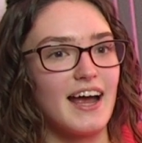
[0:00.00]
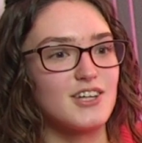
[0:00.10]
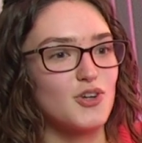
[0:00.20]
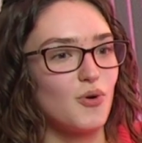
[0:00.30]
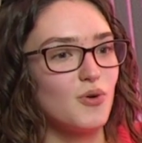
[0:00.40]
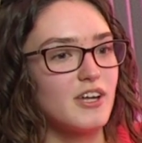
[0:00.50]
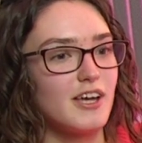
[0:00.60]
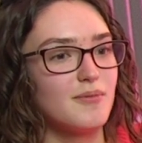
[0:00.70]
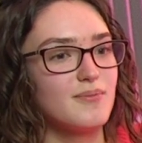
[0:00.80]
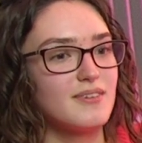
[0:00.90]
I had told
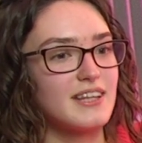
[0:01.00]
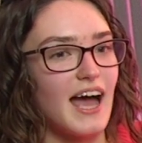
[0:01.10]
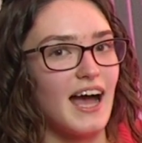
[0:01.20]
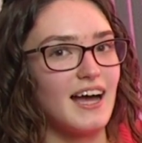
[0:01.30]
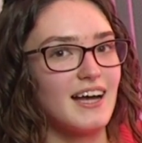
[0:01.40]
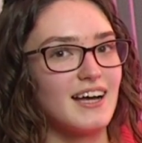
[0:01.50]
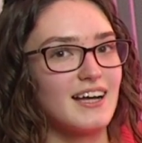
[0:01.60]
him that,